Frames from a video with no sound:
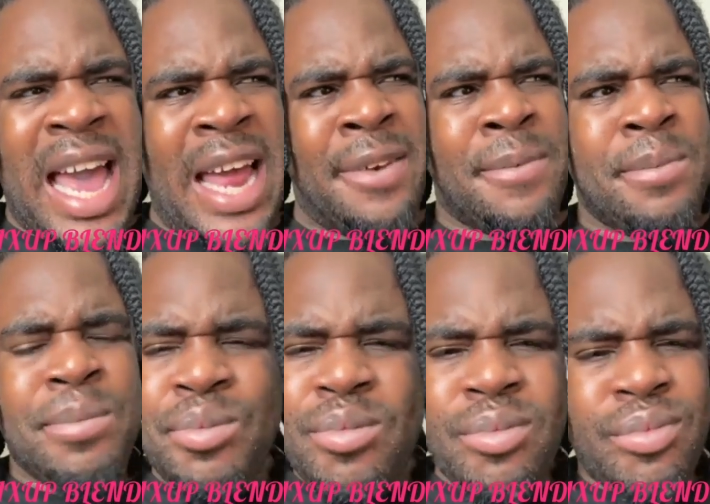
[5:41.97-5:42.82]
and
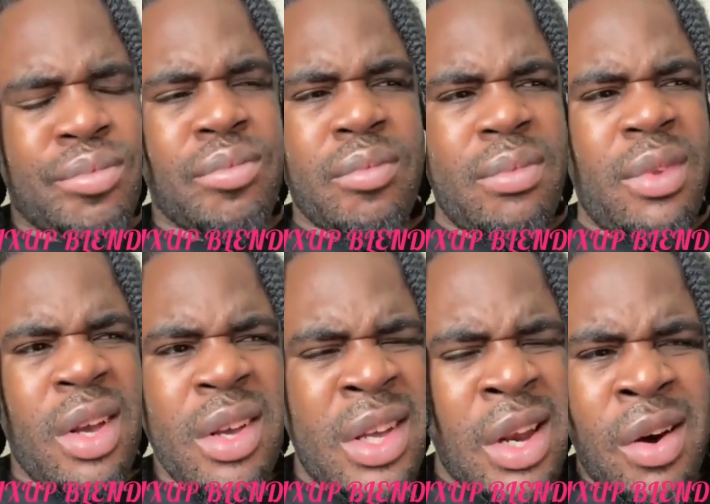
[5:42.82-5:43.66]

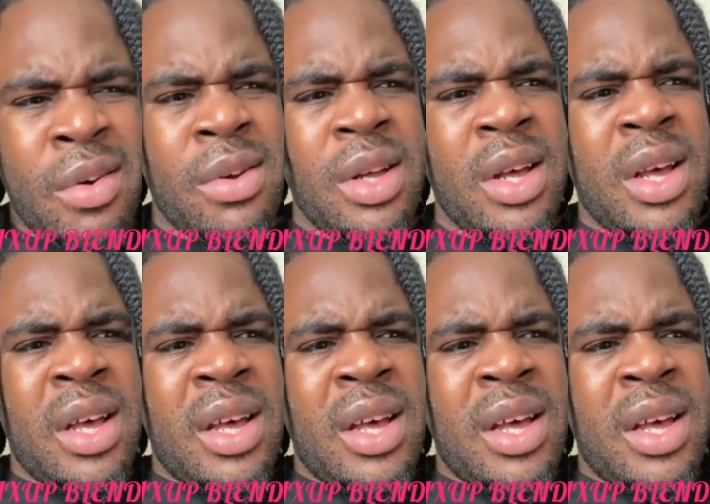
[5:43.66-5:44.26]
you know,